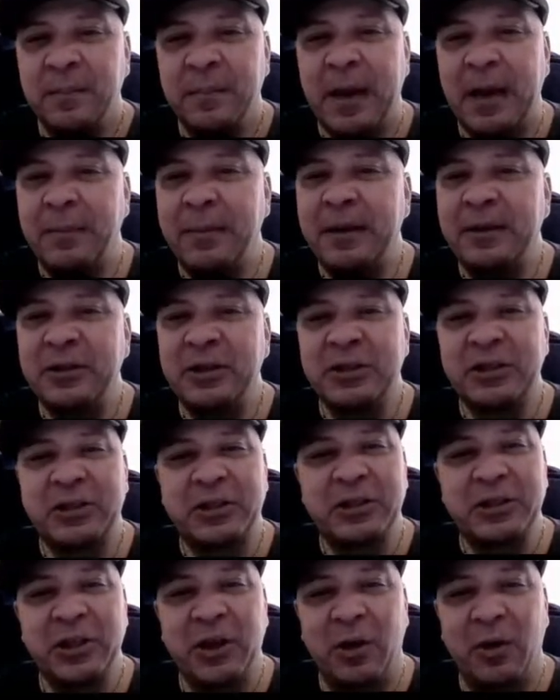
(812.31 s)
Maybe
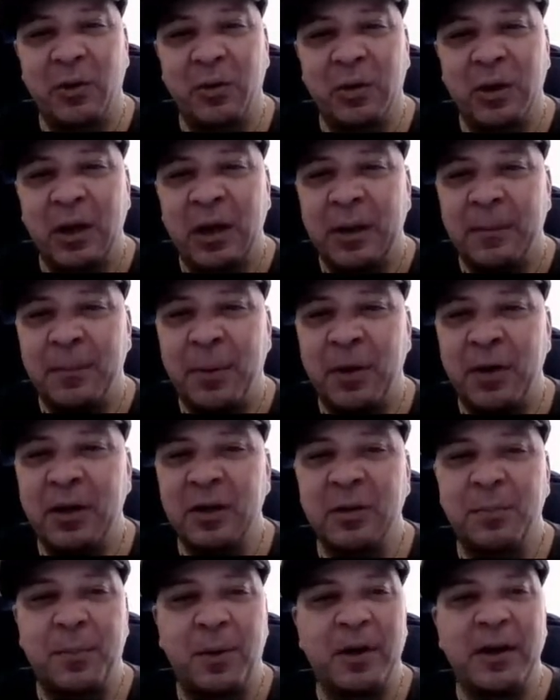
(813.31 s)
just put
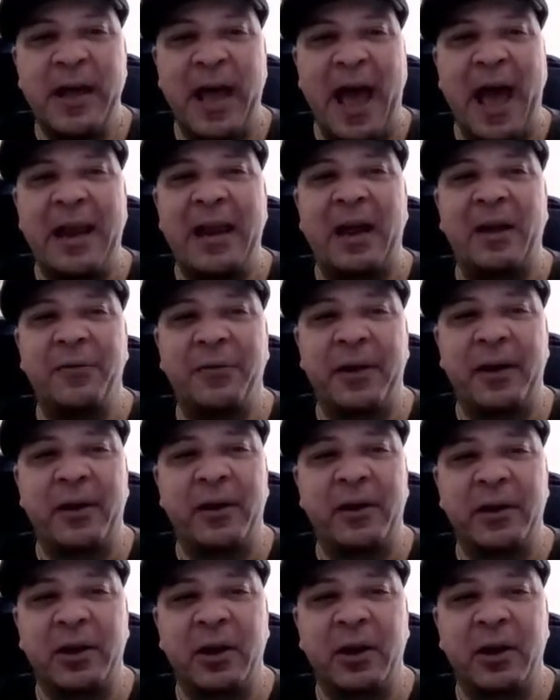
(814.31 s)
an ad out there.